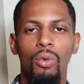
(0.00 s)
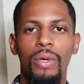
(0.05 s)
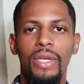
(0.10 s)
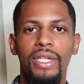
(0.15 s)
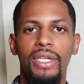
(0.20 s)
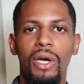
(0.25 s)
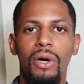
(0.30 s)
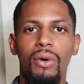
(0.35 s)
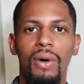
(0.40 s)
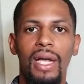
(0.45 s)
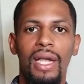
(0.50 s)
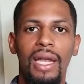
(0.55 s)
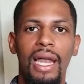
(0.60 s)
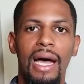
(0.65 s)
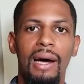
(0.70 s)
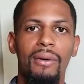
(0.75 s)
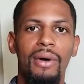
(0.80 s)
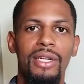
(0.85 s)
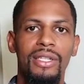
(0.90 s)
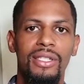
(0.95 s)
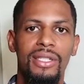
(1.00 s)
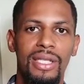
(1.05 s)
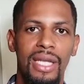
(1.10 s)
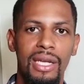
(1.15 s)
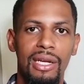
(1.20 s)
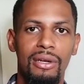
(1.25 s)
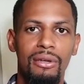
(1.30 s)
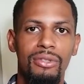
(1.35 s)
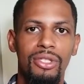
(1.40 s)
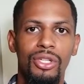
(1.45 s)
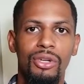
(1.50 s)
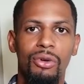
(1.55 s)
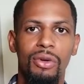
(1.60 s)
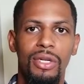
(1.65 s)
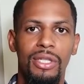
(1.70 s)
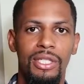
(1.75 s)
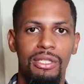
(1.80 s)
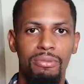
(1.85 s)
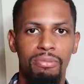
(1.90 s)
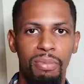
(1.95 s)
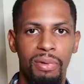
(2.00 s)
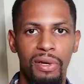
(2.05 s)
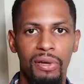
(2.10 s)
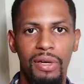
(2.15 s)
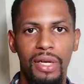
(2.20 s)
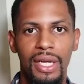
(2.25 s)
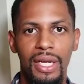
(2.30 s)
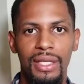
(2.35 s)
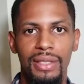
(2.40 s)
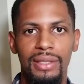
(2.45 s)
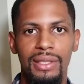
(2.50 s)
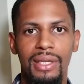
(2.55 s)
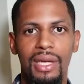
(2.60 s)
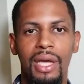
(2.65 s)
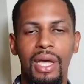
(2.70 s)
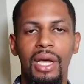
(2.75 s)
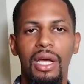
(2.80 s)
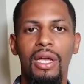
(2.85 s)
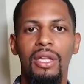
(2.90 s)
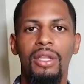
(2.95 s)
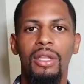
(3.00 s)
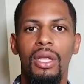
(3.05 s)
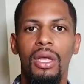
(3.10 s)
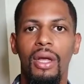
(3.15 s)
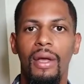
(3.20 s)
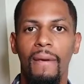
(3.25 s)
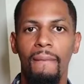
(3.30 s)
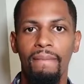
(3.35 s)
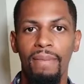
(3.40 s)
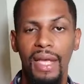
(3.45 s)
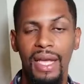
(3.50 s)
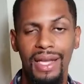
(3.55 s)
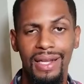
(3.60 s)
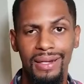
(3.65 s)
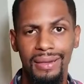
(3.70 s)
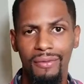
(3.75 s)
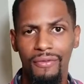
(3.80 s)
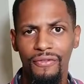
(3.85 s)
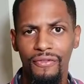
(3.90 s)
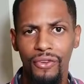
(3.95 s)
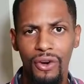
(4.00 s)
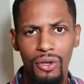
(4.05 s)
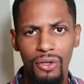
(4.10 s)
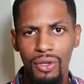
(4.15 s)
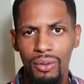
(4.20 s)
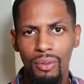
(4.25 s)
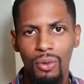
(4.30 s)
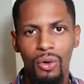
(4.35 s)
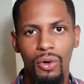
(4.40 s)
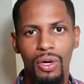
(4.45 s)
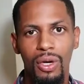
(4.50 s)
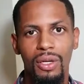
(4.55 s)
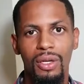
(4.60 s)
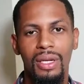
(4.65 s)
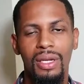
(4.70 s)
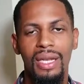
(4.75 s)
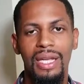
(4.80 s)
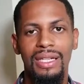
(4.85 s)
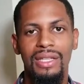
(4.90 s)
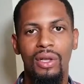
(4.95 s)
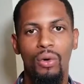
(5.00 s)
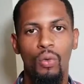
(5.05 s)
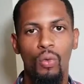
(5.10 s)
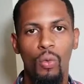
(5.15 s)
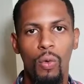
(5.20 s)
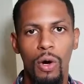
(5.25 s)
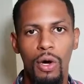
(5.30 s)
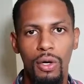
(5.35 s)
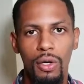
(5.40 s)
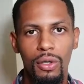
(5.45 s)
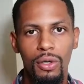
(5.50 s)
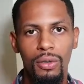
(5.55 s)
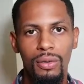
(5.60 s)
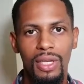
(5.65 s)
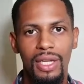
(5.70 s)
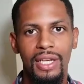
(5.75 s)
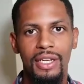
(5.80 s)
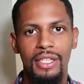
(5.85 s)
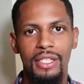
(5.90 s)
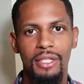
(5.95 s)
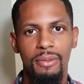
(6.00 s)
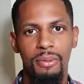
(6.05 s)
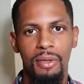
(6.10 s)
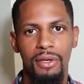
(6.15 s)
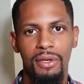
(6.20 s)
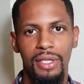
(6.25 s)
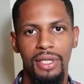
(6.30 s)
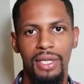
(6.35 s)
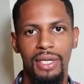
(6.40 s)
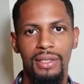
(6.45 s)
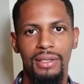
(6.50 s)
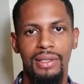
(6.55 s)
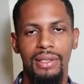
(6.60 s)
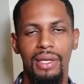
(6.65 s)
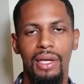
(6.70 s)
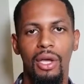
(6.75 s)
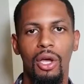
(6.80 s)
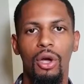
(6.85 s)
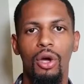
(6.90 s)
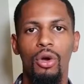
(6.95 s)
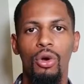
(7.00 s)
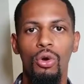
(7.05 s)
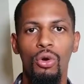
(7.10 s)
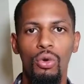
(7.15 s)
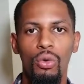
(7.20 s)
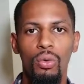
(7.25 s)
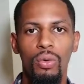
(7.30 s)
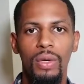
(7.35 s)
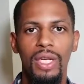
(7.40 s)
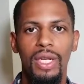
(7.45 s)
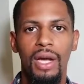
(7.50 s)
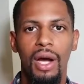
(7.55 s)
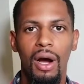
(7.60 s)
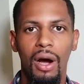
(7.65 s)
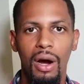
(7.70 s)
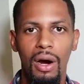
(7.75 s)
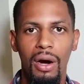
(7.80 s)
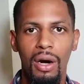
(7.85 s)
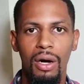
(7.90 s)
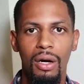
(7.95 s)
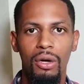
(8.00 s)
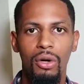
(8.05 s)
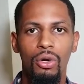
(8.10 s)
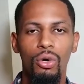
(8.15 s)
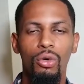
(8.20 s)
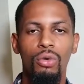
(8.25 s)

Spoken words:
We don't allow ourselves to experience and furthermore, let the world experience who we are,